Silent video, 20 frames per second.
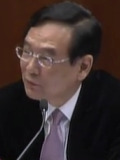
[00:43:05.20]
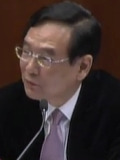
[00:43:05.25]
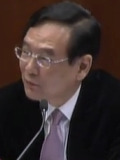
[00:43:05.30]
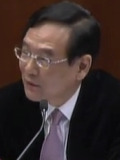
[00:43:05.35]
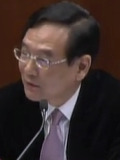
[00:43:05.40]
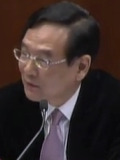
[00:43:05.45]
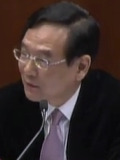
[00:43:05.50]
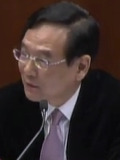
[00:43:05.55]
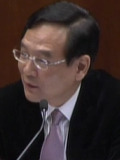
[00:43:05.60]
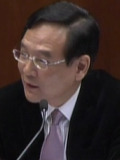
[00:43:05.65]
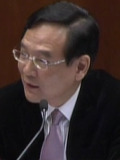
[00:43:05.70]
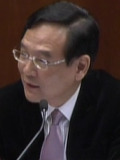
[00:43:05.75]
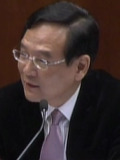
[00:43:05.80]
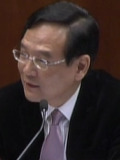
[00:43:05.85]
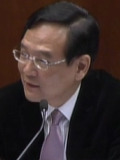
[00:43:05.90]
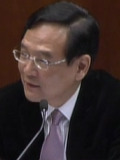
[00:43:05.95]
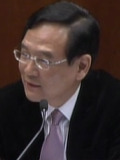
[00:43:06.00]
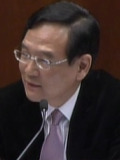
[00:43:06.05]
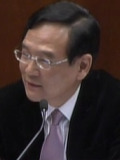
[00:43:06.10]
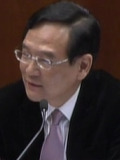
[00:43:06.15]
Mm, they
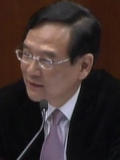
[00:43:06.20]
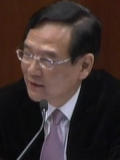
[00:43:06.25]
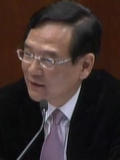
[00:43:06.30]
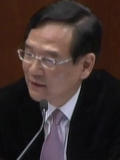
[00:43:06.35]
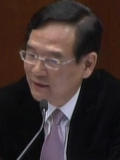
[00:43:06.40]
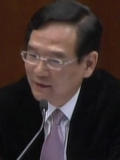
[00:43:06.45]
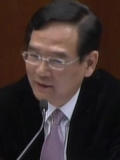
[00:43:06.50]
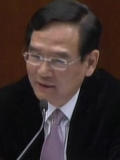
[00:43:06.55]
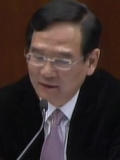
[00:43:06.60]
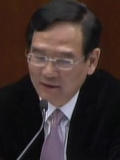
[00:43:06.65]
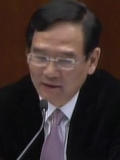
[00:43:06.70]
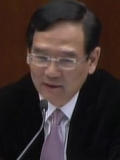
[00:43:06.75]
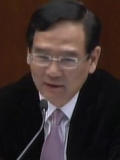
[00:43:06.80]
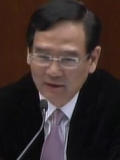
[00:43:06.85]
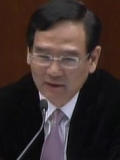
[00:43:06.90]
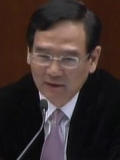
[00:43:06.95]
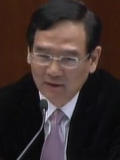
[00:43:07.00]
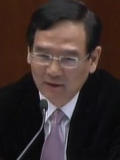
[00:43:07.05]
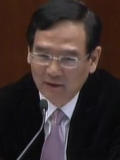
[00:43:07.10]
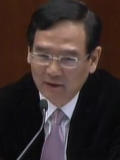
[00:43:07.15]
will be a high
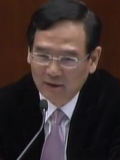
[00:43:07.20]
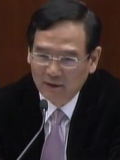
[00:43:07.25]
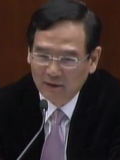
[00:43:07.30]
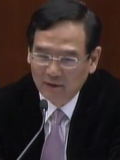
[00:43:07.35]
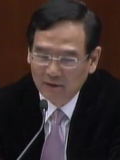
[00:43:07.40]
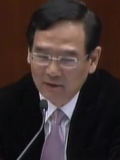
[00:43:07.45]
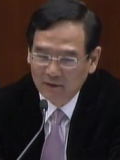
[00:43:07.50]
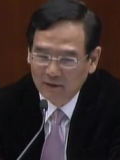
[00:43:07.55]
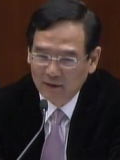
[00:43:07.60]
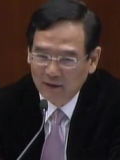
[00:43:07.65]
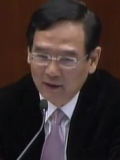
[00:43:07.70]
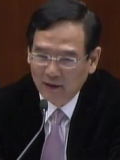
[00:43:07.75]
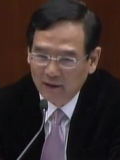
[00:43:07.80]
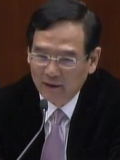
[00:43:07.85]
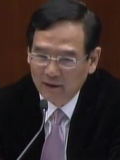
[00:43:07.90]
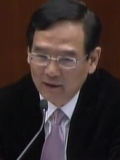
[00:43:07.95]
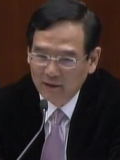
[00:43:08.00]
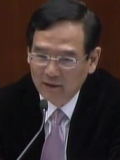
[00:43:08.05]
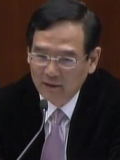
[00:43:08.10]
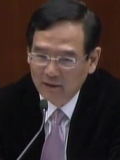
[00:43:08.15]
of a higher
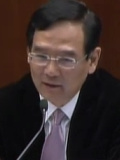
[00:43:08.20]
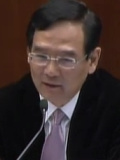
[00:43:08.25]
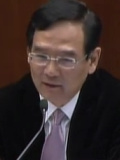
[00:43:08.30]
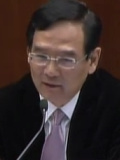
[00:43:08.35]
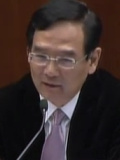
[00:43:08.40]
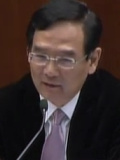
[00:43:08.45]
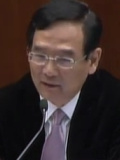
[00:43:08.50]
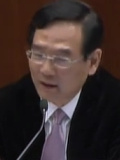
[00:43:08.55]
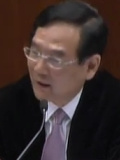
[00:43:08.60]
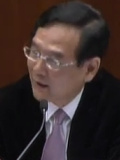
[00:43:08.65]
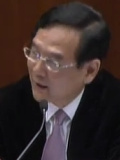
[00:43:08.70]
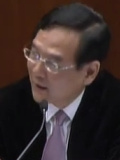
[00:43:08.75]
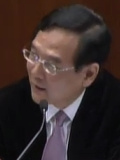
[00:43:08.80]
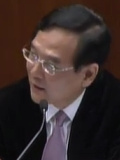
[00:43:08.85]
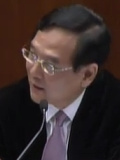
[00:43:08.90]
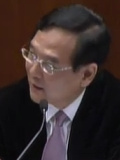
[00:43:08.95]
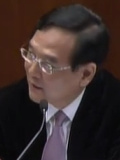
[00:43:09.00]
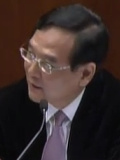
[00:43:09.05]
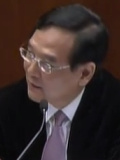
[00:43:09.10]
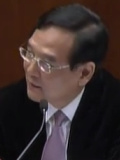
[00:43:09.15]
density. There'll be
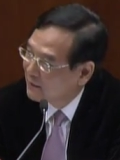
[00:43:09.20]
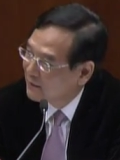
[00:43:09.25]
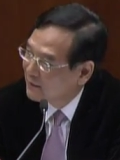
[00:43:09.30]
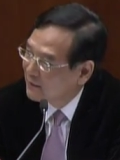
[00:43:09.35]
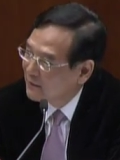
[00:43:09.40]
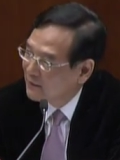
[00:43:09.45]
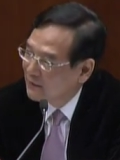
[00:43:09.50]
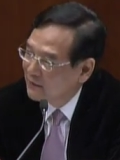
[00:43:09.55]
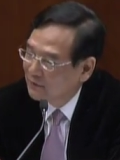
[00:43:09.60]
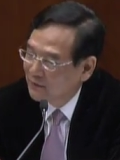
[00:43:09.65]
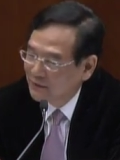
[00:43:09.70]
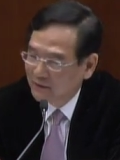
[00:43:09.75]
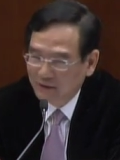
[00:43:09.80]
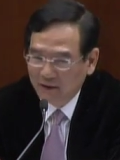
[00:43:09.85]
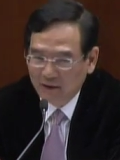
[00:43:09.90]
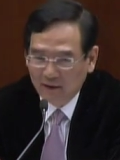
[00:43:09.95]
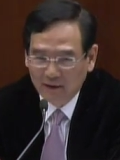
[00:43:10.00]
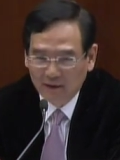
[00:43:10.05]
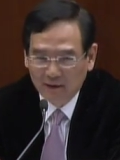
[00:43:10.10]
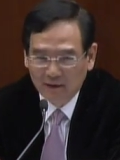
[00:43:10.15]
medium uh,
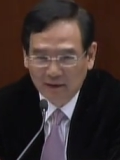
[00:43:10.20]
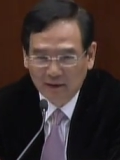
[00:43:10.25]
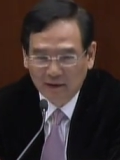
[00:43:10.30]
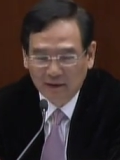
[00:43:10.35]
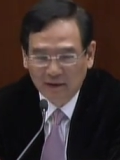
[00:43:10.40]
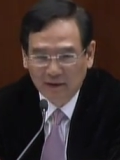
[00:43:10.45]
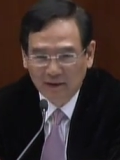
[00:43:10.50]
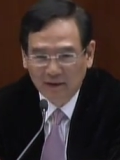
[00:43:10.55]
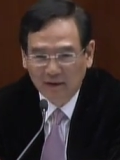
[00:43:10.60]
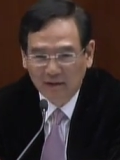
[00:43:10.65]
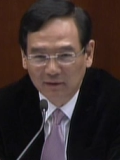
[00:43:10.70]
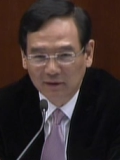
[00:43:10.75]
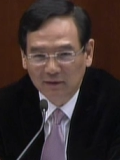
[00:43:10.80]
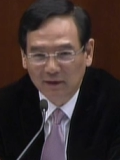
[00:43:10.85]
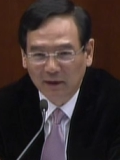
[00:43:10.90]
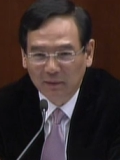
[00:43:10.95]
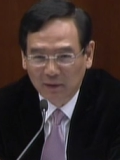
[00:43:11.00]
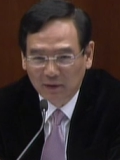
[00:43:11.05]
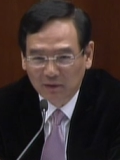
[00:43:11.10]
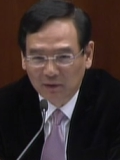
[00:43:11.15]
density in
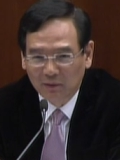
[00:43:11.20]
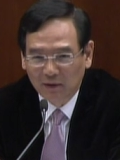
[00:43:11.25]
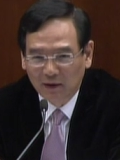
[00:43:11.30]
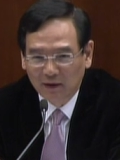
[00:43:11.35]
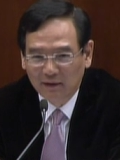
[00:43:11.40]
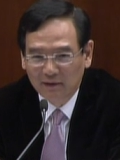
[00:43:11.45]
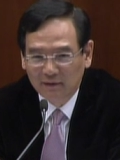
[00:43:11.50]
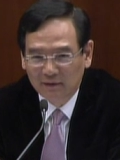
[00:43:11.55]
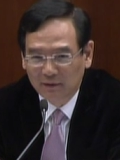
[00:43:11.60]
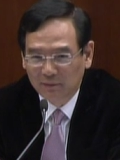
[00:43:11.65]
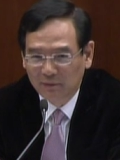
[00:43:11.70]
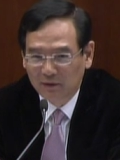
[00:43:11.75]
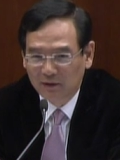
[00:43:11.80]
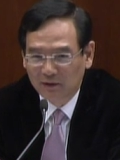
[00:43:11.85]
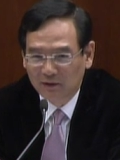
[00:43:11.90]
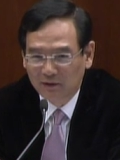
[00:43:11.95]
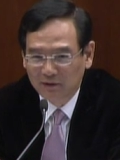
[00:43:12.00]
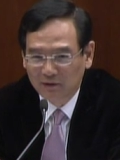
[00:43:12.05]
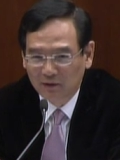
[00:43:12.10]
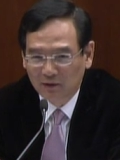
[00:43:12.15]
Tai Hang and
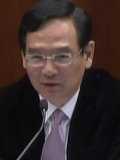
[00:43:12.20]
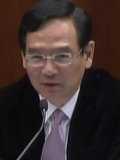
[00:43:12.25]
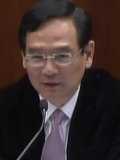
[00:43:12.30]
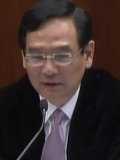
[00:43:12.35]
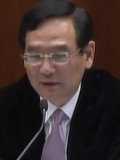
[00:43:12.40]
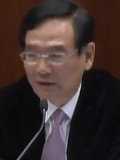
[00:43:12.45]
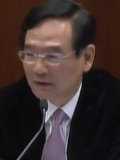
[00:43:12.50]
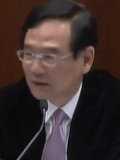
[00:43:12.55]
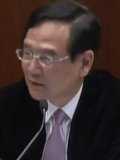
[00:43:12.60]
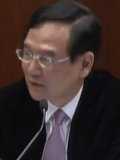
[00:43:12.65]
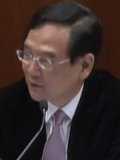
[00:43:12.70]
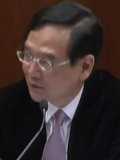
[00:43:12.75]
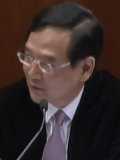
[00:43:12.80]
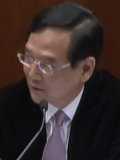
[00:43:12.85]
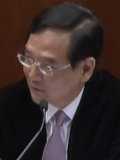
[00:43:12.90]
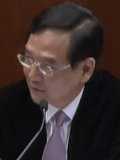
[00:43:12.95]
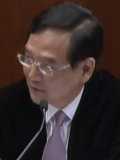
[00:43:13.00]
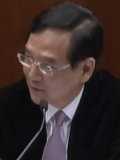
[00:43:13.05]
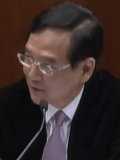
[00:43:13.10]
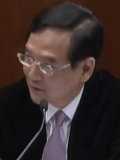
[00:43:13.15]
some low
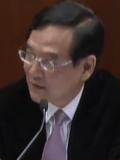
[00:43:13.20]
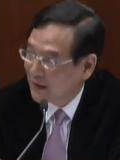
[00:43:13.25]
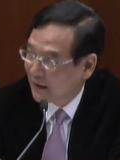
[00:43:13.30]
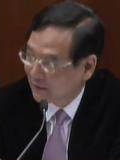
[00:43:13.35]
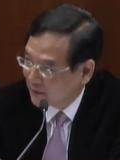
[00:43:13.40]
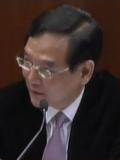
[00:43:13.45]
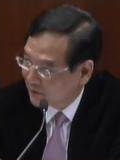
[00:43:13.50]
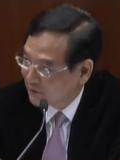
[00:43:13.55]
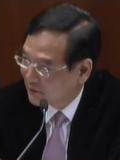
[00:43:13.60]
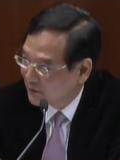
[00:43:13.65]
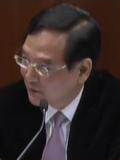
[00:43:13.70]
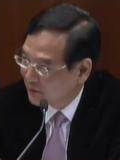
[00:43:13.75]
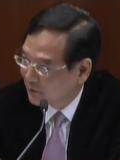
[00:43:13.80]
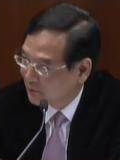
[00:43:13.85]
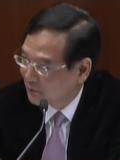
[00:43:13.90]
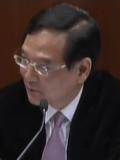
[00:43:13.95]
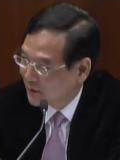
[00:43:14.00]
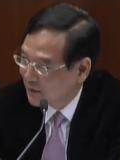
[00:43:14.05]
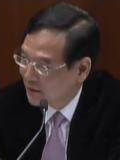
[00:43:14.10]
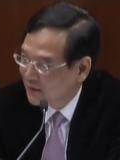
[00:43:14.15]
density.
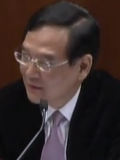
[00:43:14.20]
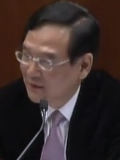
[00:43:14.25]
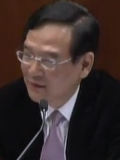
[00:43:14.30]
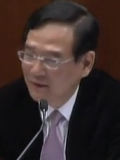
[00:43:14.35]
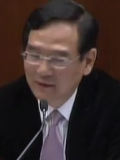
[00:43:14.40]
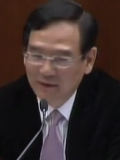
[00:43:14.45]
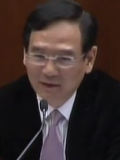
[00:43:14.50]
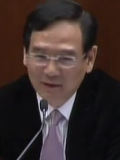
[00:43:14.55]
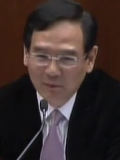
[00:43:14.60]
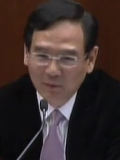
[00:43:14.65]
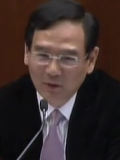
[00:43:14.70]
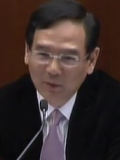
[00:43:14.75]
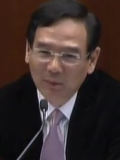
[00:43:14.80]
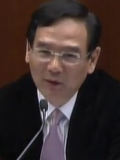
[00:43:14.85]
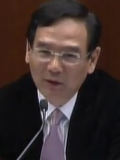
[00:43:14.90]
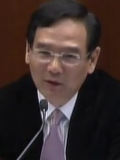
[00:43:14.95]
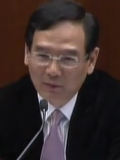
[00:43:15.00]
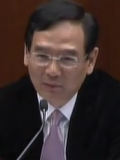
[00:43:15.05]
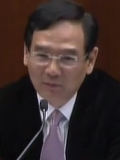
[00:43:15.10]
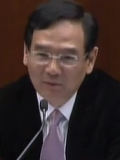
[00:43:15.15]
Uh, I
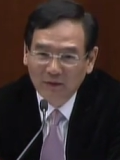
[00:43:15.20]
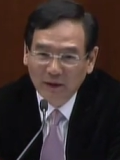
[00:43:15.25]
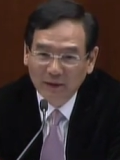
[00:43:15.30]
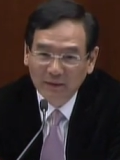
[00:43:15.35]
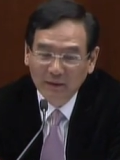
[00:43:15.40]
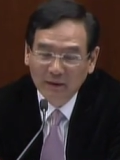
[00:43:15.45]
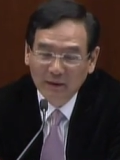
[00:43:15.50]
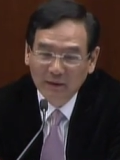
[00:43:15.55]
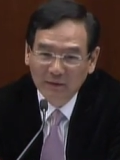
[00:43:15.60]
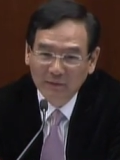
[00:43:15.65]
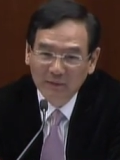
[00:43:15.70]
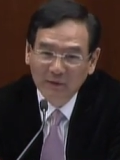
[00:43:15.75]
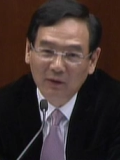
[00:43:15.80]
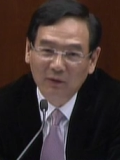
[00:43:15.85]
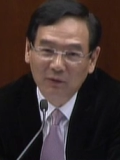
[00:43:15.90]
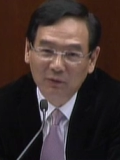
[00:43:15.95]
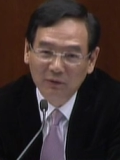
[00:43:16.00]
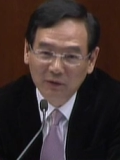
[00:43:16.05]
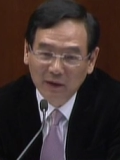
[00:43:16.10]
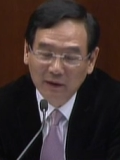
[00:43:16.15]
know of
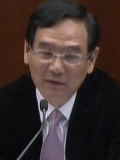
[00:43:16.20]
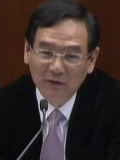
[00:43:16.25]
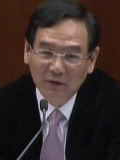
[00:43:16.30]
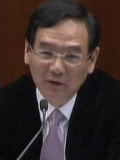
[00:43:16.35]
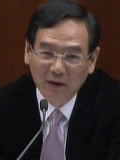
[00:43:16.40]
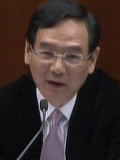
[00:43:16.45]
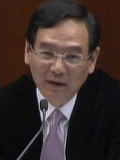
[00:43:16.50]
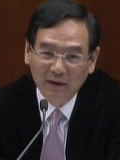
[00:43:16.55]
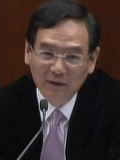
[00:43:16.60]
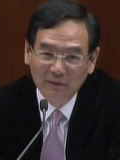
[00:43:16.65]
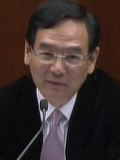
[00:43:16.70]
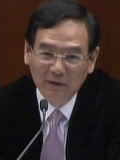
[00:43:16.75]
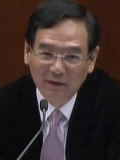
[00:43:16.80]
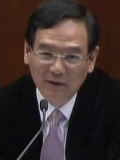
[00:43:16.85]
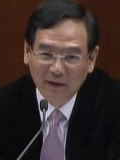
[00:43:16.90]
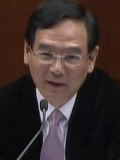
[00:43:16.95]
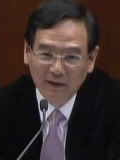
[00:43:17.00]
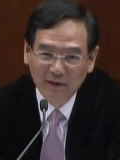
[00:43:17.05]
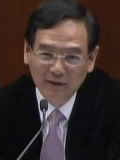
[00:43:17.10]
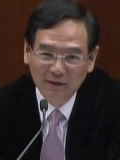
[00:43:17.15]
some that are
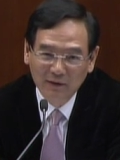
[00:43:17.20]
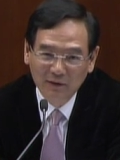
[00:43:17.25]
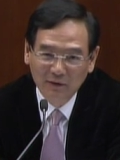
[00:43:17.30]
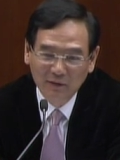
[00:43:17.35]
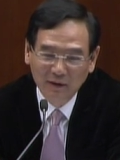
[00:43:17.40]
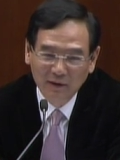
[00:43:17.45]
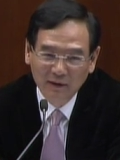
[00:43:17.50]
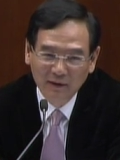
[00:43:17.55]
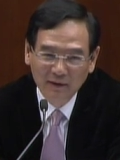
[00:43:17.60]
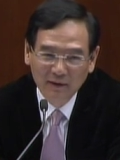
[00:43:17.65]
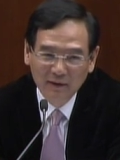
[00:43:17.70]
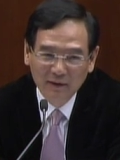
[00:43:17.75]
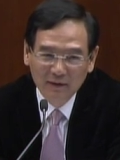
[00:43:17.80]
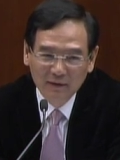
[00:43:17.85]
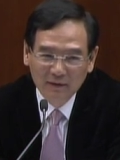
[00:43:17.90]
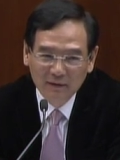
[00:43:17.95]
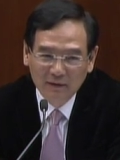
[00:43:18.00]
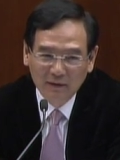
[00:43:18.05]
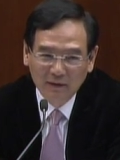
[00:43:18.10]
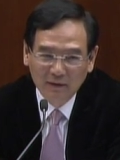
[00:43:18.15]
located at the
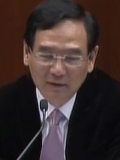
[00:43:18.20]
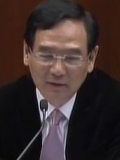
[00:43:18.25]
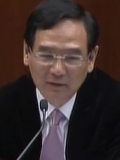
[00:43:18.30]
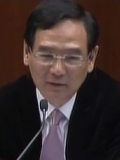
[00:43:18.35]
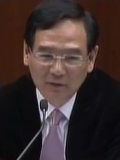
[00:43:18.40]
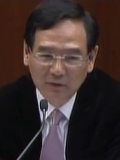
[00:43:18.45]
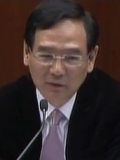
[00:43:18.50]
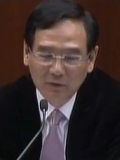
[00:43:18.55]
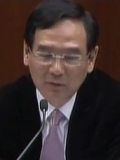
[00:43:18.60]
peak.